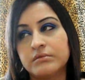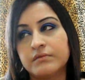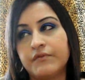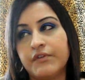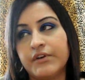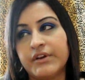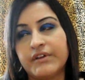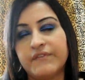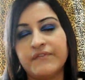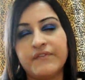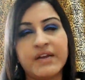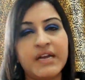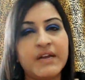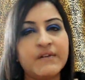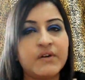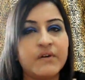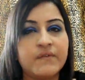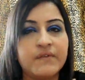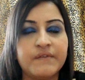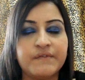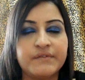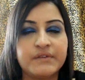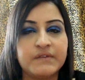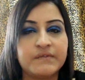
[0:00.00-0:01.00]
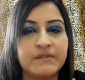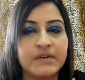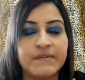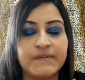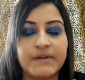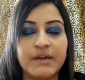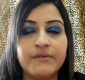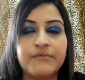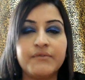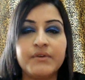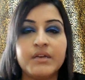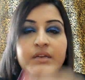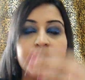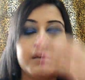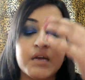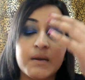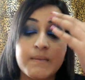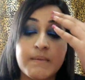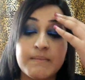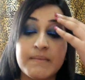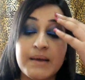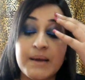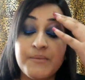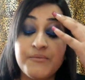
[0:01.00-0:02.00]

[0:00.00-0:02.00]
45 or 55 I really can't remember.